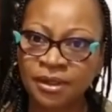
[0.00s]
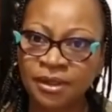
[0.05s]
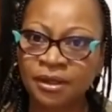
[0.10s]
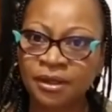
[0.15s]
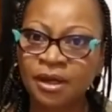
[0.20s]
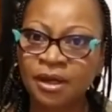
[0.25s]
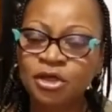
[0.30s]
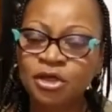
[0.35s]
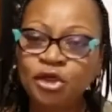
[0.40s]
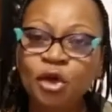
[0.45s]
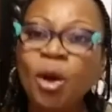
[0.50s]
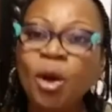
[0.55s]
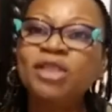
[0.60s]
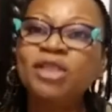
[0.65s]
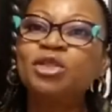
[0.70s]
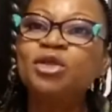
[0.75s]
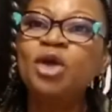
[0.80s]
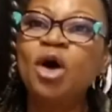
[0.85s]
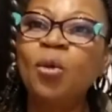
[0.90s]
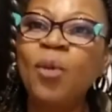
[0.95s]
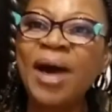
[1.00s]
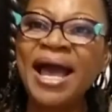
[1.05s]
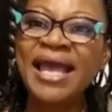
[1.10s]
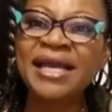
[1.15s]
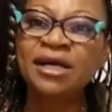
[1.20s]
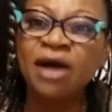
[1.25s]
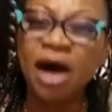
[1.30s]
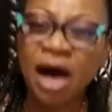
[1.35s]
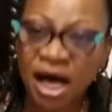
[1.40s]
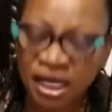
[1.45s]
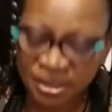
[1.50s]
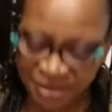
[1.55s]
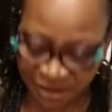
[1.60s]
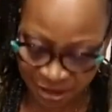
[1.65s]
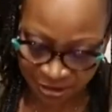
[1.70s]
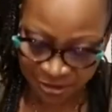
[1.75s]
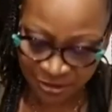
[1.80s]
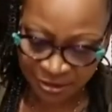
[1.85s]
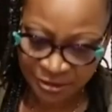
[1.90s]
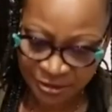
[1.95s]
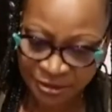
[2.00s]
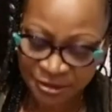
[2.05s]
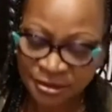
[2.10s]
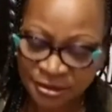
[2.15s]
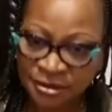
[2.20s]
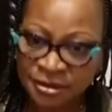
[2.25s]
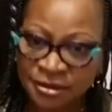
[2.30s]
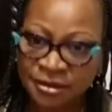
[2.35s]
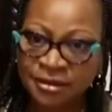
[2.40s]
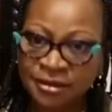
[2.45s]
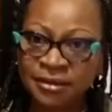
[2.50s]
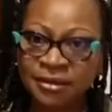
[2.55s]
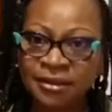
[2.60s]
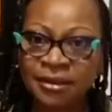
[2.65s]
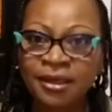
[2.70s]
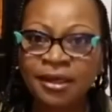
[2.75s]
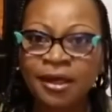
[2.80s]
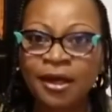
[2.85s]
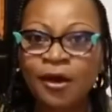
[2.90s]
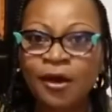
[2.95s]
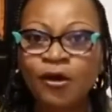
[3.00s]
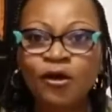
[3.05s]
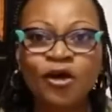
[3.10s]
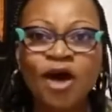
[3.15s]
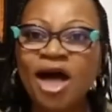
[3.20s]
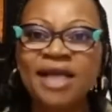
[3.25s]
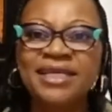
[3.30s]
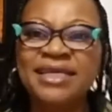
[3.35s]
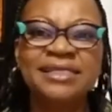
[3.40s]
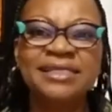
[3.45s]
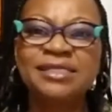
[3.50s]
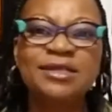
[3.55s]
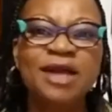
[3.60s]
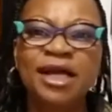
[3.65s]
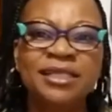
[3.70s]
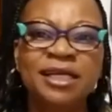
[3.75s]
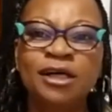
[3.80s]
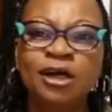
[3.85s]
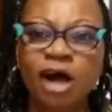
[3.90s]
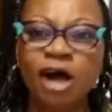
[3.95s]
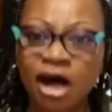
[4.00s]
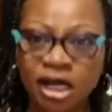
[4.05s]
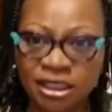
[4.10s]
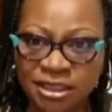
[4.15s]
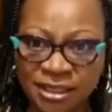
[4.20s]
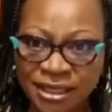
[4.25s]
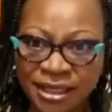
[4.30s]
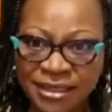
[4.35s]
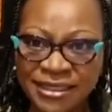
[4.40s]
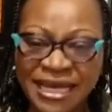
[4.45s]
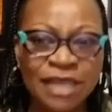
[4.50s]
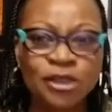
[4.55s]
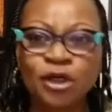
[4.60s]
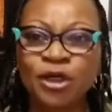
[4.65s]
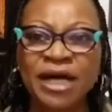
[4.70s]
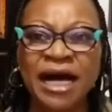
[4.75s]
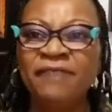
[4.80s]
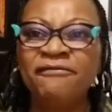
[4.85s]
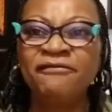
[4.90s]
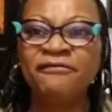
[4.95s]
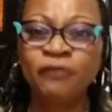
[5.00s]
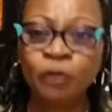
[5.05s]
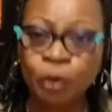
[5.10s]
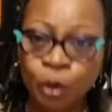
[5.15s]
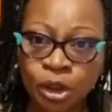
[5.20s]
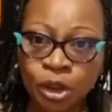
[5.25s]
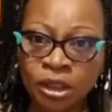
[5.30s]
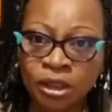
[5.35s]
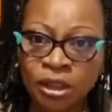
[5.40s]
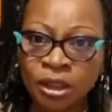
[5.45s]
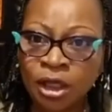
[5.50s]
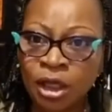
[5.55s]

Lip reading: You want to know why God? God is not the God that you can fool.